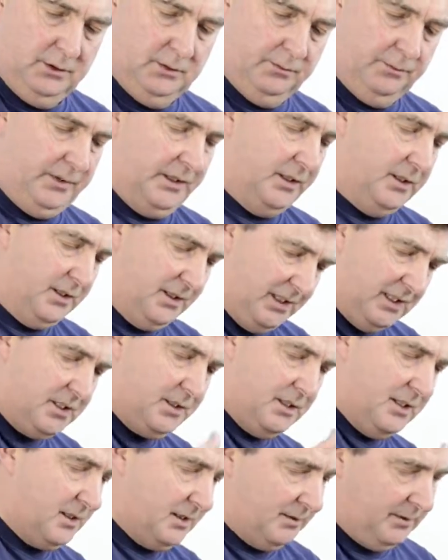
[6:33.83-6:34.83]
because
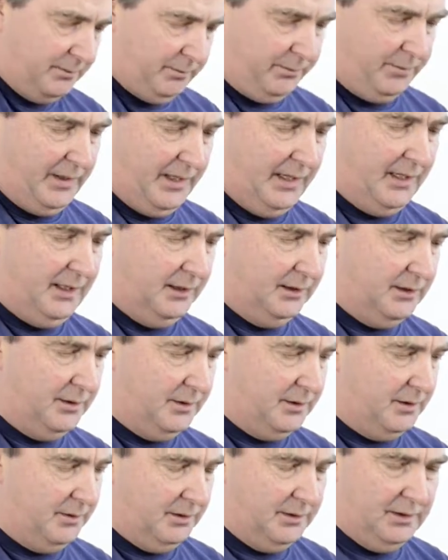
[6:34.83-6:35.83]
this being
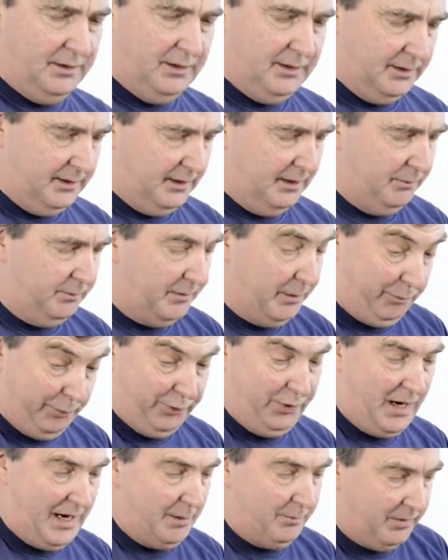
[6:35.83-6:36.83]
the
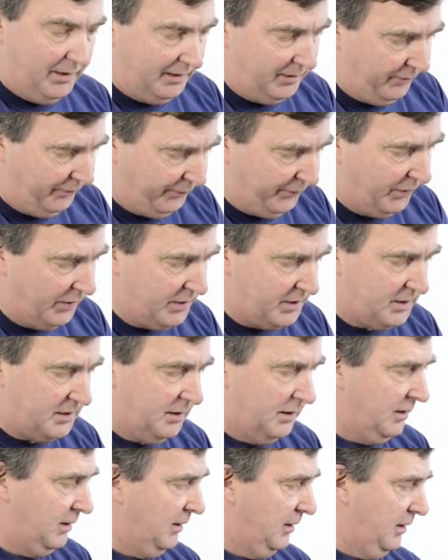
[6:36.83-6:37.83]
primary, the first
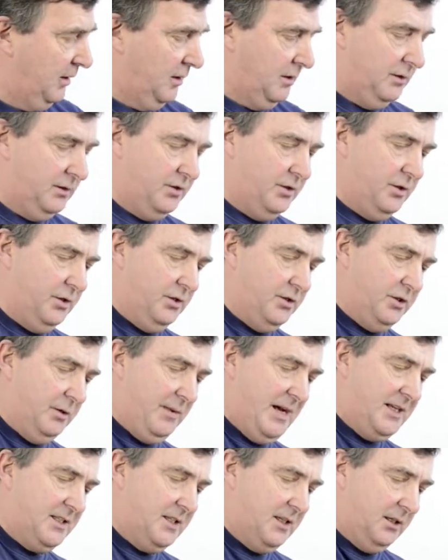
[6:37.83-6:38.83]

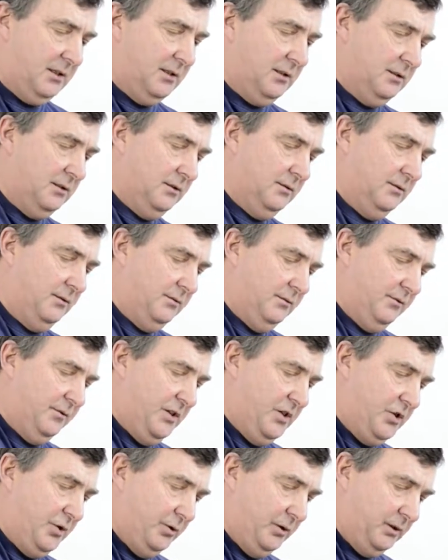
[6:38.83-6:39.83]
dramatic
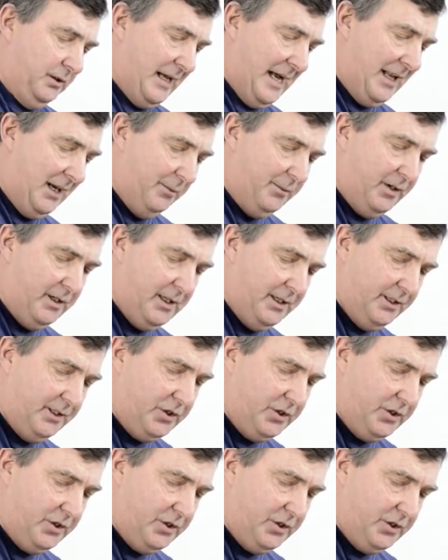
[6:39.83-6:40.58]
visual element in the